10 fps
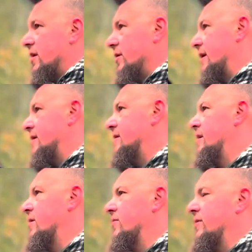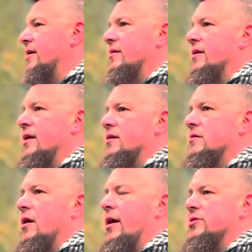know, like, you know, that
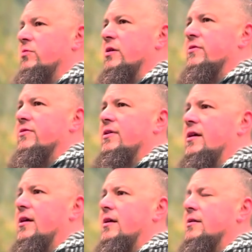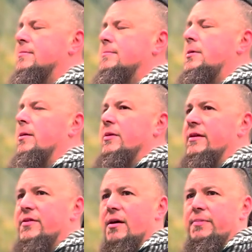actually would have
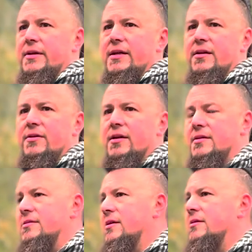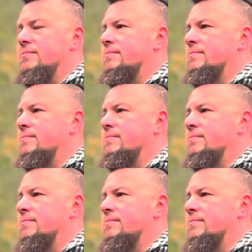lived up in here, that, you know,